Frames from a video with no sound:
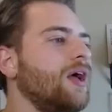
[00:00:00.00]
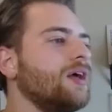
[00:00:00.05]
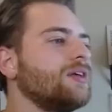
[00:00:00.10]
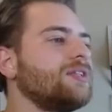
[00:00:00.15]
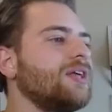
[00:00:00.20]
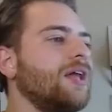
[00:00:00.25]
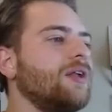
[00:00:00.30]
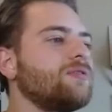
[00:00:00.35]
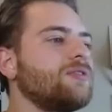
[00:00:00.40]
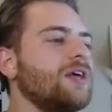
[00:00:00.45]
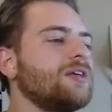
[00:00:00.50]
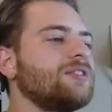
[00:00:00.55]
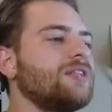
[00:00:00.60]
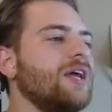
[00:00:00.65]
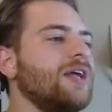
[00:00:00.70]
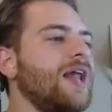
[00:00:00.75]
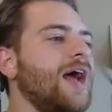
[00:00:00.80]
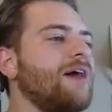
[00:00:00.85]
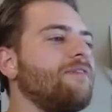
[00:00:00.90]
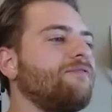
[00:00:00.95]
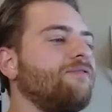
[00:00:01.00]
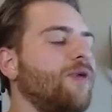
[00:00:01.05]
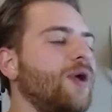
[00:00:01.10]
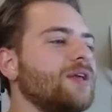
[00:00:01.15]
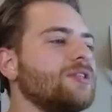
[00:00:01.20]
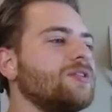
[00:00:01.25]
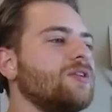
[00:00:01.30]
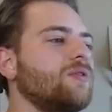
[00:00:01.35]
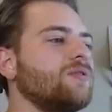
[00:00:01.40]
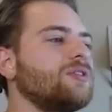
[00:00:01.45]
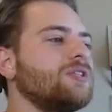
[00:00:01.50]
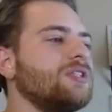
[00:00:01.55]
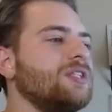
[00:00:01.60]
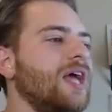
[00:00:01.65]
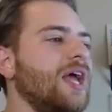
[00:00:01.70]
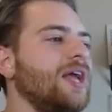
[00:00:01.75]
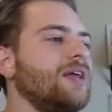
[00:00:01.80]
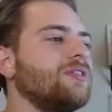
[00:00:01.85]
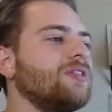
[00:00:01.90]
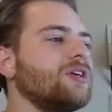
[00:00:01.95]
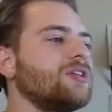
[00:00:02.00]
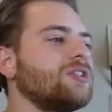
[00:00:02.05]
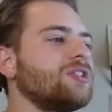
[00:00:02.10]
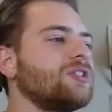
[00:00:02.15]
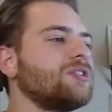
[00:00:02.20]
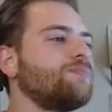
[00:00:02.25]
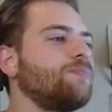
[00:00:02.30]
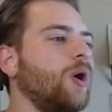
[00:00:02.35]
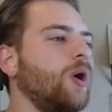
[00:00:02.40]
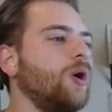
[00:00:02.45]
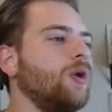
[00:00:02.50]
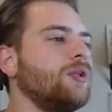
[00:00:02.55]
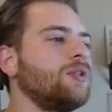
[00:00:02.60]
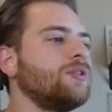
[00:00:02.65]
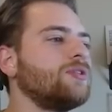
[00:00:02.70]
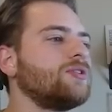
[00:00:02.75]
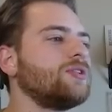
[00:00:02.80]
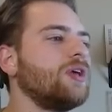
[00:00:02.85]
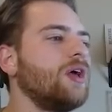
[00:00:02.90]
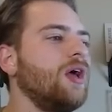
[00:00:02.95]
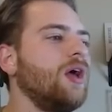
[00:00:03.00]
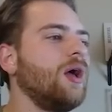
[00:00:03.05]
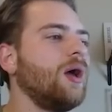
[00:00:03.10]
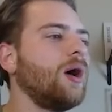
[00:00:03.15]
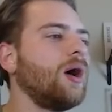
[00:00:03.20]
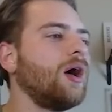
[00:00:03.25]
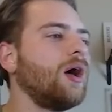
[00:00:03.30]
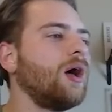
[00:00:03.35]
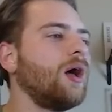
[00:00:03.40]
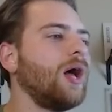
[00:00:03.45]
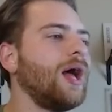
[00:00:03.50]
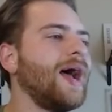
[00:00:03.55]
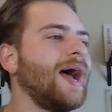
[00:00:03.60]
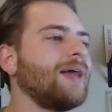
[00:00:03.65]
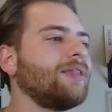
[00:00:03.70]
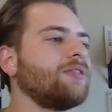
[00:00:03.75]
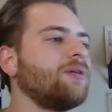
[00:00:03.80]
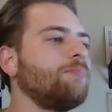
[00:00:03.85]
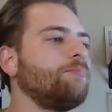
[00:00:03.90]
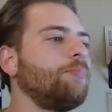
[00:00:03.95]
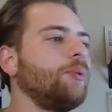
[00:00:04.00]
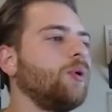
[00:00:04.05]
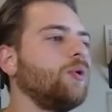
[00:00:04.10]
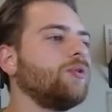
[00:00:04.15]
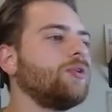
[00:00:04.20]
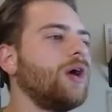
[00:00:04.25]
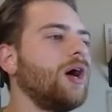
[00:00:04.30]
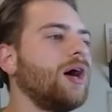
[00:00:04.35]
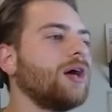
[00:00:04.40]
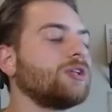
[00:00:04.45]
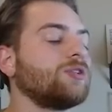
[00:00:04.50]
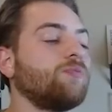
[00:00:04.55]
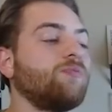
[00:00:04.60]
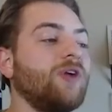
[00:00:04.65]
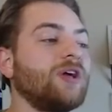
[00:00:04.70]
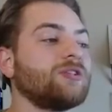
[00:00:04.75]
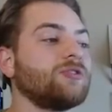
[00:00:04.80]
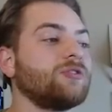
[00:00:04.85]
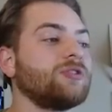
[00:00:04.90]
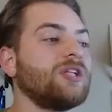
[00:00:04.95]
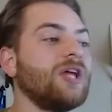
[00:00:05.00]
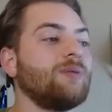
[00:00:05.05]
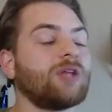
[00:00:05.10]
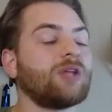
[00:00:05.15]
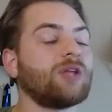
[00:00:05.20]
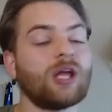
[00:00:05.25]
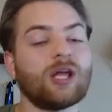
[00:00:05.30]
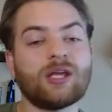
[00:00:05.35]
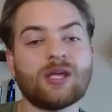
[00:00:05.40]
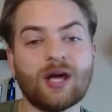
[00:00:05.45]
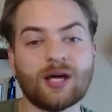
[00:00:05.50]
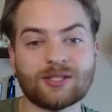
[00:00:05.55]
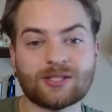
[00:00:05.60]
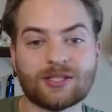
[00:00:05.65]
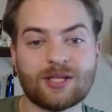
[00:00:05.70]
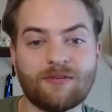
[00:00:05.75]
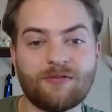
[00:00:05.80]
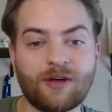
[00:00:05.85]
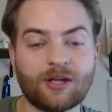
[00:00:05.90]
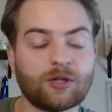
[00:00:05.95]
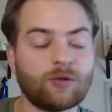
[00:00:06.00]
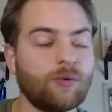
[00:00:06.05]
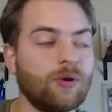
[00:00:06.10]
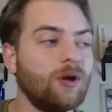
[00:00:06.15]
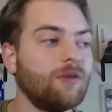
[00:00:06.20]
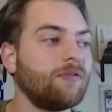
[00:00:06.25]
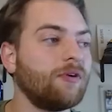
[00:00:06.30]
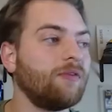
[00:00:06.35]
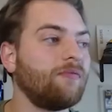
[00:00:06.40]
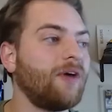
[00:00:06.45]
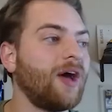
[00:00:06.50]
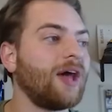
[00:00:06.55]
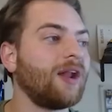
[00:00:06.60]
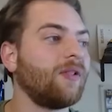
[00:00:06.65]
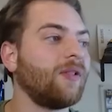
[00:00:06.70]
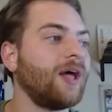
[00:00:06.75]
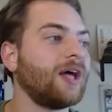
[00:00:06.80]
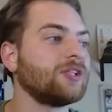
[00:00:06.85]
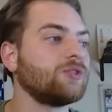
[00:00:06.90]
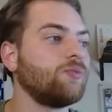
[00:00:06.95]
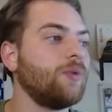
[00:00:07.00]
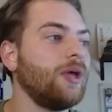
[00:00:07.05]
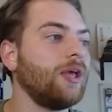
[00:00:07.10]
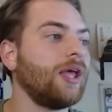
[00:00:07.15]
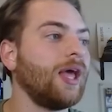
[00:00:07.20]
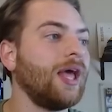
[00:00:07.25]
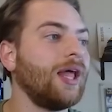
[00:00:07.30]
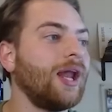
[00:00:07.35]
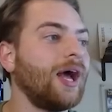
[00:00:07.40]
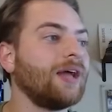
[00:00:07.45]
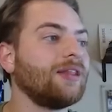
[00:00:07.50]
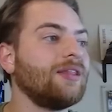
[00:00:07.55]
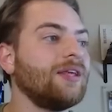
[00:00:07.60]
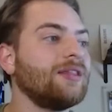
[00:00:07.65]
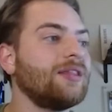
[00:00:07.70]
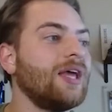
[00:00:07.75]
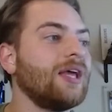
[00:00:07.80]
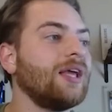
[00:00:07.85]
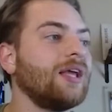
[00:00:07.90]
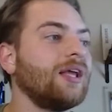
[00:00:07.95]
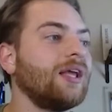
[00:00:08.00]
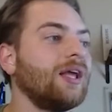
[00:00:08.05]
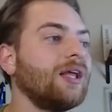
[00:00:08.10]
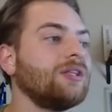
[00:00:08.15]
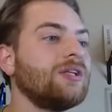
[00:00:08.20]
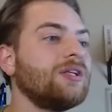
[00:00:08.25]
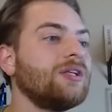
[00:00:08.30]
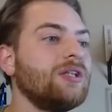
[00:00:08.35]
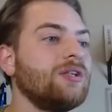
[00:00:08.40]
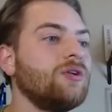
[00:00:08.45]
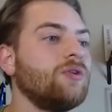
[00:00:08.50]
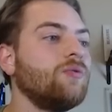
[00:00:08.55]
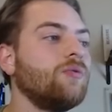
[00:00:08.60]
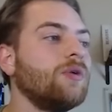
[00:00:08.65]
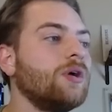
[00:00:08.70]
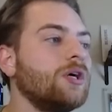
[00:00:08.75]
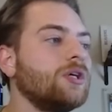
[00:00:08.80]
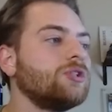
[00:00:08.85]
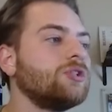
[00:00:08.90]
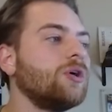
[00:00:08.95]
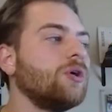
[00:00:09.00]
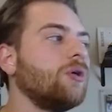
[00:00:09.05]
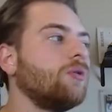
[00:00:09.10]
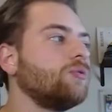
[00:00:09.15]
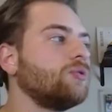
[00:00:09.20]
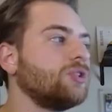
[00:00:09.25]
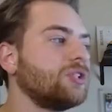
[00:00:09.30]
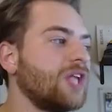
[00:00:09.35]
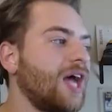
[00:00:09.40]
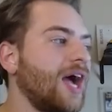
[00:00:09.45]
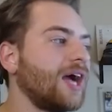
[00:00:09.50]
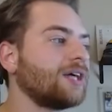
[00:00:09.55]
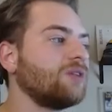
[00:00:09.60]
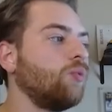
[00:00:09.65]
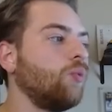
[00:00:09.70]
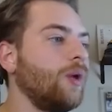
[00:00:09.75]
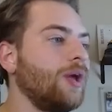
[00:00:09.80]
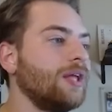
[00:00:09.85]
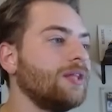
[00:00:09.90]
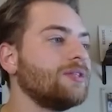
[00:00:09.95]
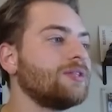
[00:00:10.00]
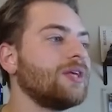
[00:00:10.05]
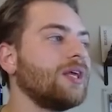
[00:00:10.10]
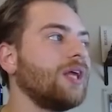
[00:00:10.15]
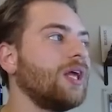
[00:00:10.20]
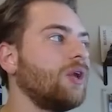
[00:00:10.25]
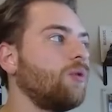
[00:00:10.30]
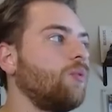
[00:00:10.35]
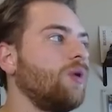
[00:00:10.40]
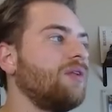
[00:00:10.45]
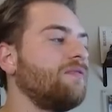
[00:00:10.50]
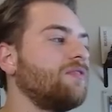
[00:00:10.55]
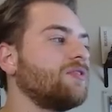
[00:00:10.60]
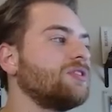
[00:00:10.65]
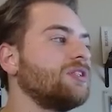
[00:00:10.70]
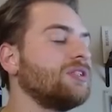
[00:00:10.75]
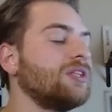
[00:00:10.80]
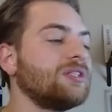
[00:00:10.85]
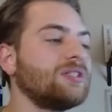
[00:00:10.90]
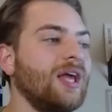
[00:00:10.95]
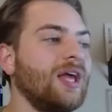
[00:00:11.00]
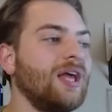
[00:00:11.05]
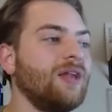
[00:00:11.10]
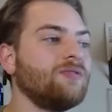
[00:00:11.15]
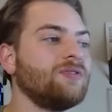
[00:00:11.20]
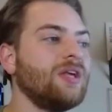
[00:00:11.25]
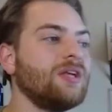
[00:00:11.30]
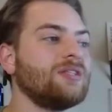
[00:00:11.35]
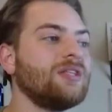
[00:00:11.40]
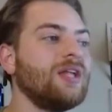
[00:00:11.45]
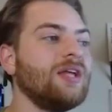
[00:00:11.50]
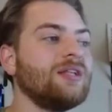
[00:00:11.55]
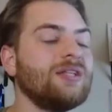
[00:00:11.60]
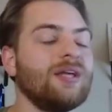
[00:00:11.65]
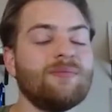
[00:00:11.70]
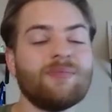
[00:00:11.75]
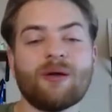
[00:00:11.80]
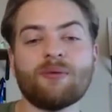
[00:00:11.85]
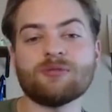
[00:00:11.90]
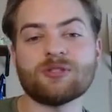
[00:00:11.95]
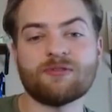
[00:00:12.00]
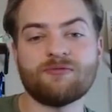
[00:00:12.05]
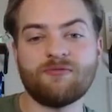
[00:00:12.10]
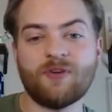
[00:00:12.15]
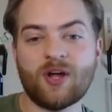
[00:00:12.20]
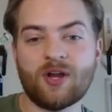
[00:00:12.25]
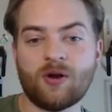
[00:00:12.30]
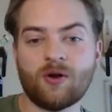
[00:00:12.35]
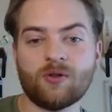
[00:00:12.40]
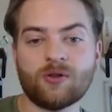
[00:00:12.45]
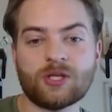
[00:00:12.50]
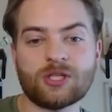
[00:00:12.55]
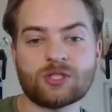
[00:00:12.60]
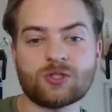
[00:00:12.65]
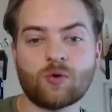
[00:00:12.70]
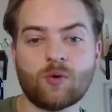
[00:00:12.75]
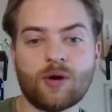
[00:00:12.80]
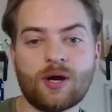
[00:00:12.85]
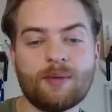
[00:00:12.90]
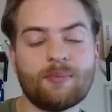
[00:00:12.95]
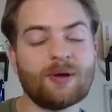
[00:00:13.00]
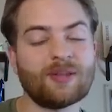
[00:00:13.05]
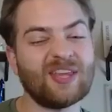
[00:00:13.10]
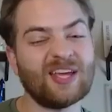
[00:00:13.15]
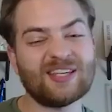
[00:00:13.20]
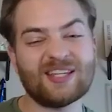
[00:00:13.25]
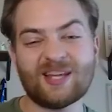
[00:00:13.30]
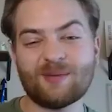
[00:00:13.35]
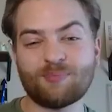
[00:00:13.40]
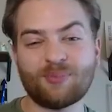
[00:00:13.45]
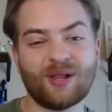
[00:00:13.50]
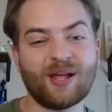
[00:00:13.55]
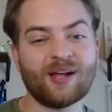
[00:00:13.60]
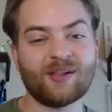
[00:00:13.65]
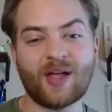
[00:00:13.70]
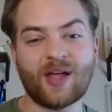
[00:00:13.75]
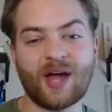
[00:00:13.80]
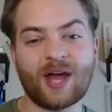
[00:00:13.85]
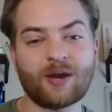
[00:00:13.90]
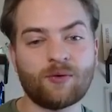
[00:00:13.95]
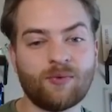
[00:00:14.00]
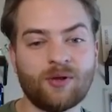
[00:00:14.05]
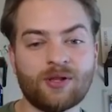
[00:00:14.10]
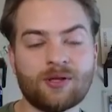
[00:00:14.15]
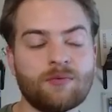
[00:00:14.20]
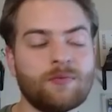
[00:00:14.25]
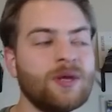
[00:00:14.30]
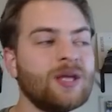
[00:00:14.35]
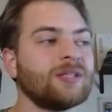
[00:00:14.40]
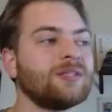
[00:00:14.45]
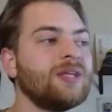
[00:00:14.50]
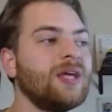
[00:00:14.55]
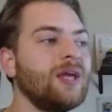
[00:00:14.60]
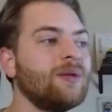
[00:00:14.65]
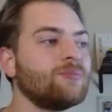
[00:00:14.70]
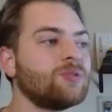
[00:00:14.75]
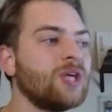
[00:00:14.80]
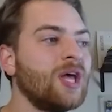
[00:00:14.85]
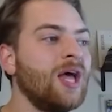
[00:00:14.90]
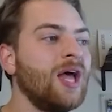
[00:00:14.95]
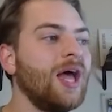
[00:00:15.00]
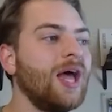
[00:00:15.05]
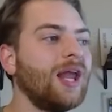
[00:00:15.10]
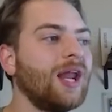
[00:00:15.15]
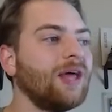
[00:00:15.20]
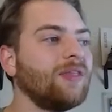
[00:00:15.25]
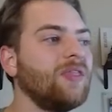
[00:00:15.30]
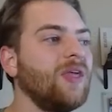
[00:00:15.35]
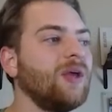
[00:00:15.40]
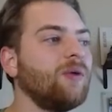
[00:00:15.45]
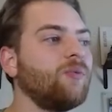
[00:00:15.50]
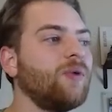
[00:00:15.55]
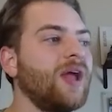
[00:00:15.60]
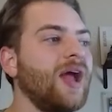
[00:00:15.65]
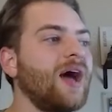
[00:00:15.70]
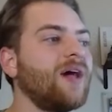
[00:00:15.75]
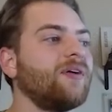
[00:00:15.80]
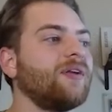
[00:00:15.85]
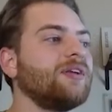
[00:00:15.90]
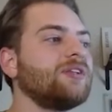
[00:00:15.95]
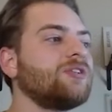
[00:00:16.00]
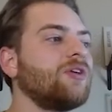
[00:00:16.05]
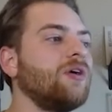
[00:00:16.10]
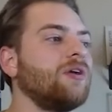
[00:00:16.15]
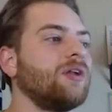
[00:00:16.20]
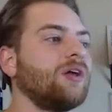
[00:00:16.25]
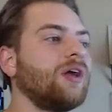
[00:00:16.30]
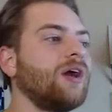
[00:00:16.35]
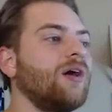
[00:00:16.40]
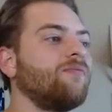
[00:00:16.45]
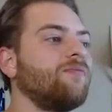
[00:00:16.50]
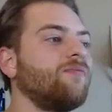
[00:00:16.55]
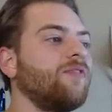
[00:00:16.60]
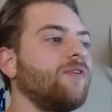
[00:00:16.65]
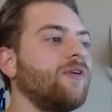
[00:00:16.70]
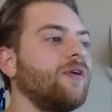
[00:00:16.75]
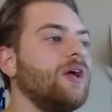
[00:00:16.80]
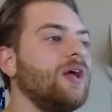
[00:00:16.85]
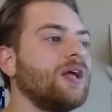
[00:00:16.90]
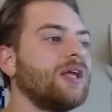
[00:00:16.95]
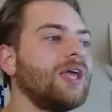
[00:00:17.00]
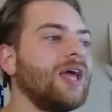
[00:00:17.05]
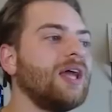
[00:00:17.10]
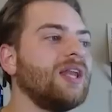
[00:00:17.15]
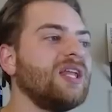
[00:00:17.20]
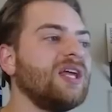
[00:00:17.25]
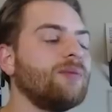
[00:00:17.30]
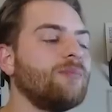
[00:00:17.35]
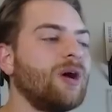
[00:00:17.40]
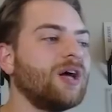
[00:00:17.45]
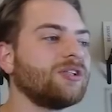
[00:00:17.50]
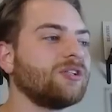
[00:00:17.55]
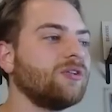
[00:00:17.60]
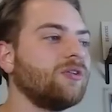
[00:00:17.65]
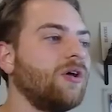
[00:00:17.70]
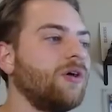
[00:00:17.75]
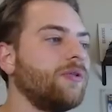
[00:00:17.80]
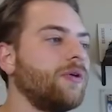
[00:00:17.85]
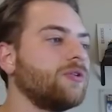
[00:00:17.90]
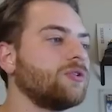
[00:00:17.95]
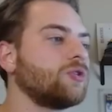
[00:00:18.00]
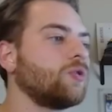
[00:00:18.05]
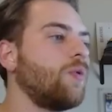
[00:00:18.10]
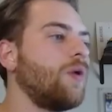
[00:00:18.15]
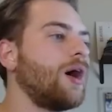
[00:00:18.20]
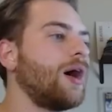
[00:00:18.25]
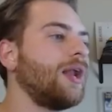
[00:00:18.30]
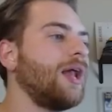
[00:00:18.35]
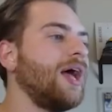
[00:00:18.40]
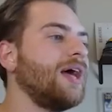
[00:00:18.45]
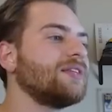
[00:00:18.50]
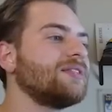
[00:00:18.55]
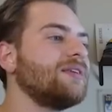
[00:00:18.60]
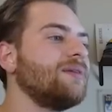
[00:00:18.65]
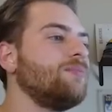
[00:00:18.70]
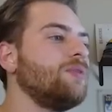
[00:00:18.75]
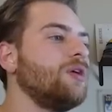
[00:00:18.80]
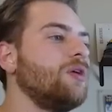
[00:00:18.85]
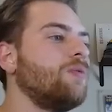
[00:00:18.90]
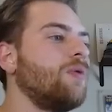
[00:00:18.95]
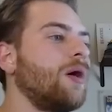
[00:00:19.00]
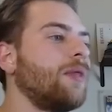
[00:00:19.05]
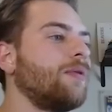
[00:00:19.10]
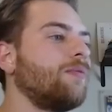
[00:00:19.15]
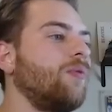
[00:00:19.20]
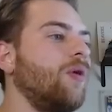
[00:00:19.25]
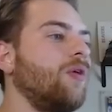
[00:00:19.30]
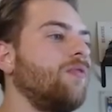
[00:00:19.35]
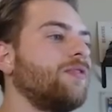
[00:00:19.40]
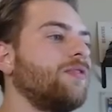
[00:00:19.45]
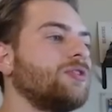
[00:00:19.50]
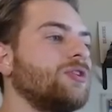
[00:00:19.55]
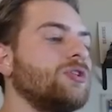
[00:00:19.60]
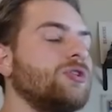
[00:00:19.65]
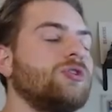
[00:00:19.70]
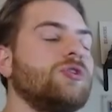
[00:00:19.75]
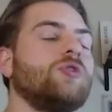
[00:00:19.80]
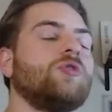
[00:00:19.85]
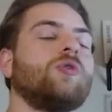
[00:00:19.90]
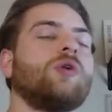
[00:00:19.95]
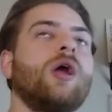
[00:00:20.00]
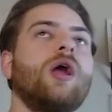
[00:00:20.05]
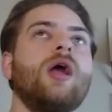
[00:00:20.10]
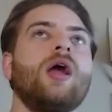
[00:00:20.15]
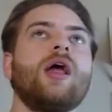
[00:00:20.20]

San Jose State at Fresno State. The Spartans at the Bulldogs. Fresno State with a gutsy victory over Nevada last week, and I think they can continue to stack wins and get a win versus a San Jose State team that was a fun early story, but they did play a lot of really weak teams, and I think reality's starting to come for Ken Niumatalolo's squad. SMU on the road versus Duke.